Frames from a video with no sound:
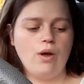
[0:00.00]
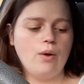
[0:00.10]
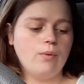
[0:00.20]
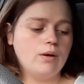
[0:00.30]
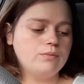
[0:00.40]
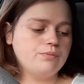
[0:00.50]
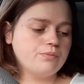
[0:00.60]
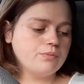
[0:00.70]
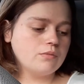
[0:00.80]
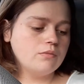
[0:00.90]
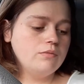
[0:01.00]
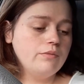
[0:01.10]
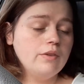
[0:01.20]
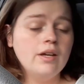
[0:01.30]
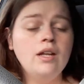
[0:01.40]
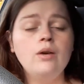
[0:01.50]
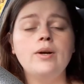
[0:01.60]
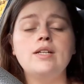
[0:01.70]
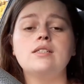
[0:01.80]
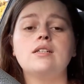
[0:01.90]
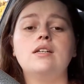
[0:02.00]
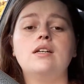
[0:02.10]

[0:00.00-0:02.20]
Okay, well, anyways,